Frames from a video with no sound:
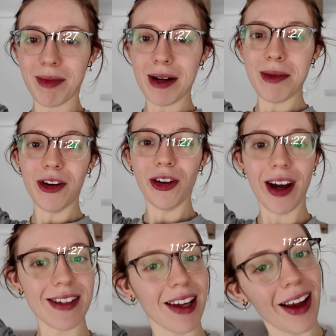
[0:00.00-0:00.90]
My mood
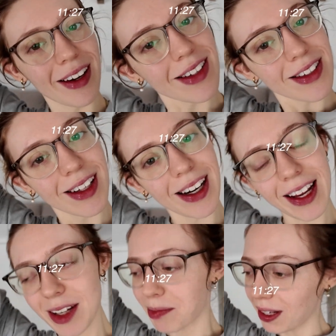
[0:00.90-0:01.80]
has
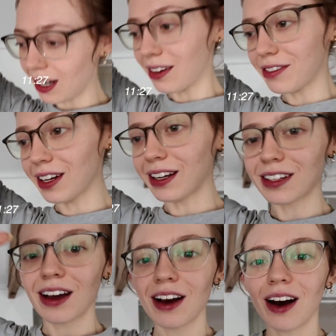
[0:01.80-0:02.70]
instantly been
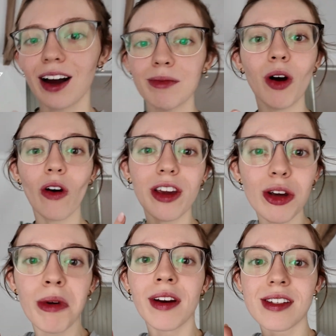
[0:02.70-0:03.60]
lifted. I'm not
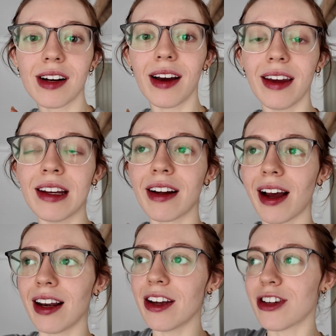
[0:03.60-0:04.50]
human until I eat.
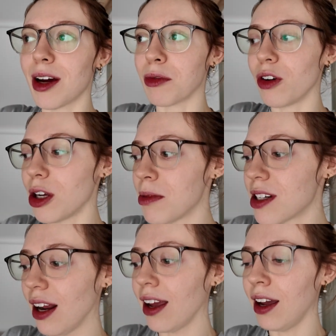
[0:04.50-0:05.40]
Like, I literally am not human
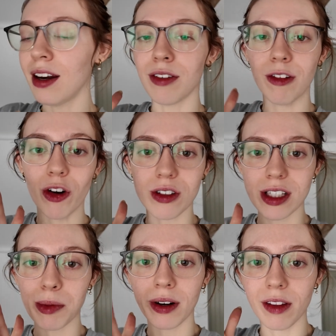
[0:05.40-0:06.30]
until I eat. And if you've got to
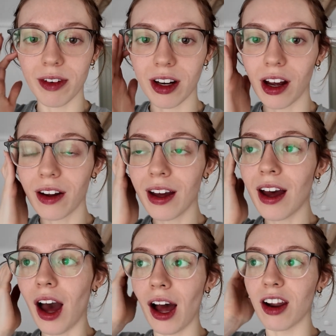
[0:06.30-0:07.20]
this point of the video
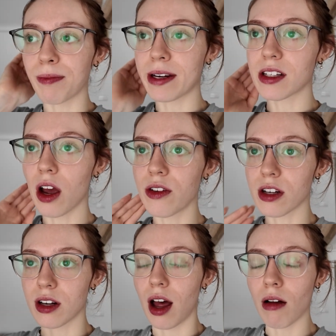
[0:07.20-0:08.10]
and I've been so
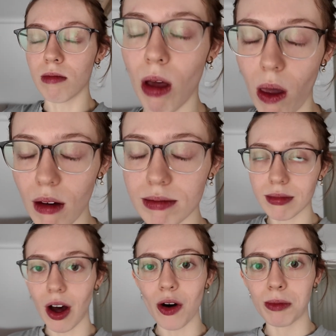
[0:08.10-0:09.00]
just like, look,
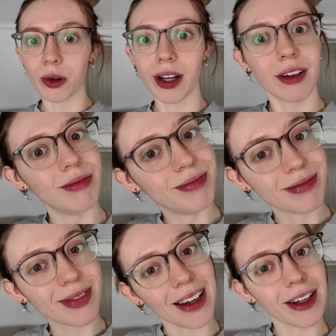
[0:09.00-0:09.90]
the whole morning,
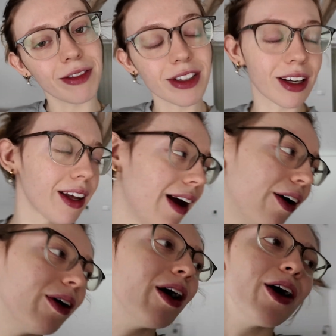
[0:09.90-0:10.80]
thank you for sticking it
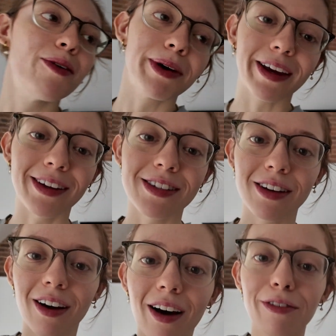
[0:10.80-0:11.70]
out, because
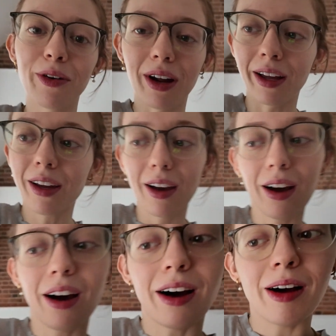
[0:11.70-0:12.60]
I feel like
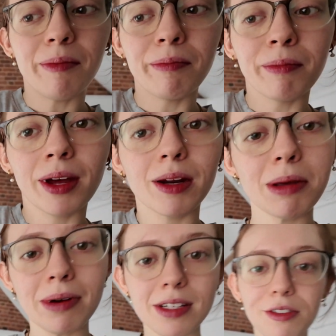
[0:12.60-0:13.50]
I'm gonna
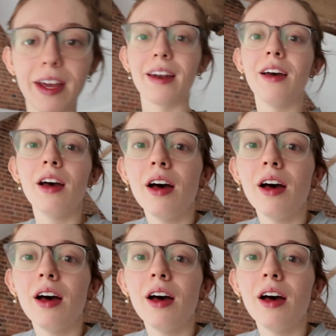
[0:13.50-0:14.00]
be myself again.